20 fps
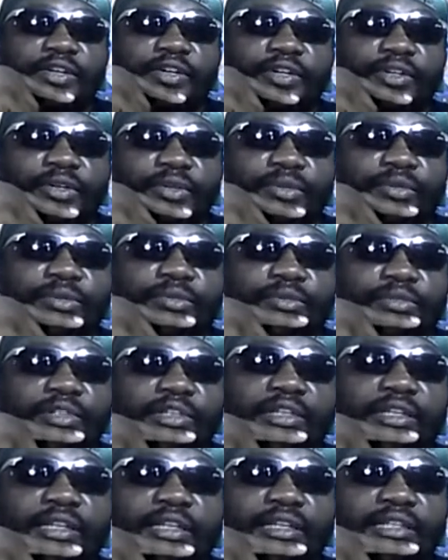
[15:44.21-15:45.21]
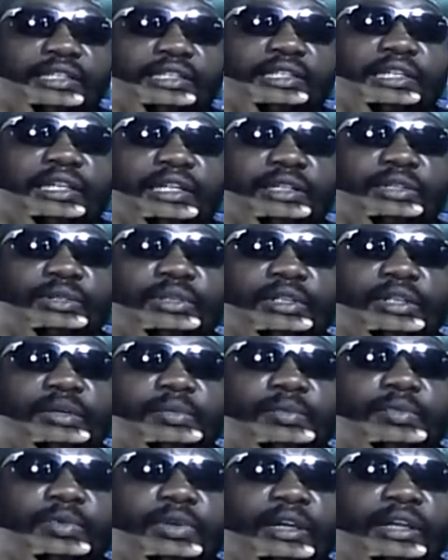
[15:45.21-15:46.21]
So here now the king
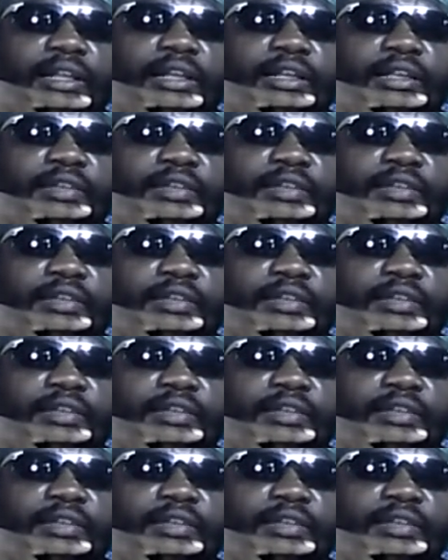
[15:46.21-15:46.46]
is saying to